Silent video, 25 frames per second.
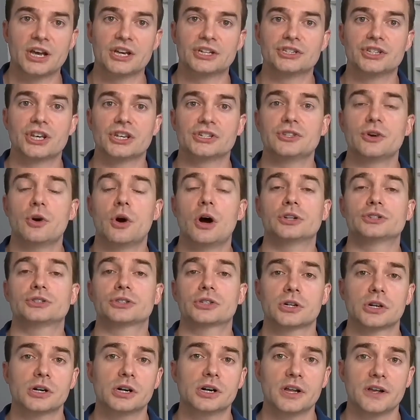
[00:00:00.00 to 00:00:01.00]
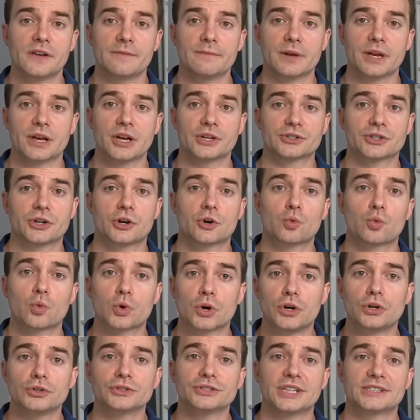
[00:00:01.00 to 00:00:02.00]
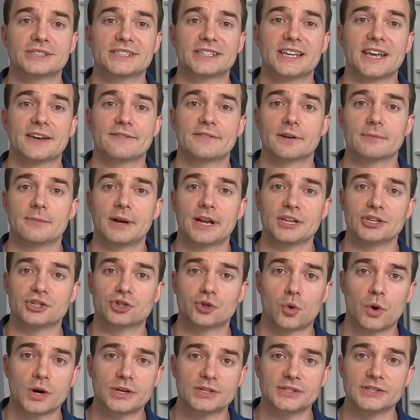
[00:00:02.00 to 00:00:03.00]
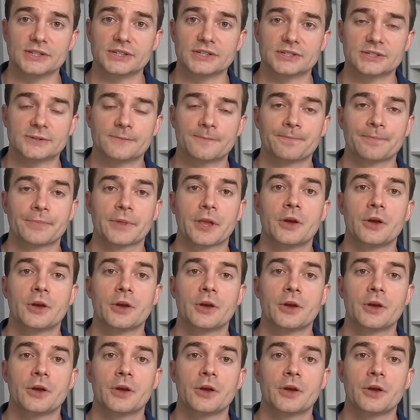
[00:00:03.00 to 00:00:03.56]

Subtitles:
She has no alternative because her world doesn't give her many choices.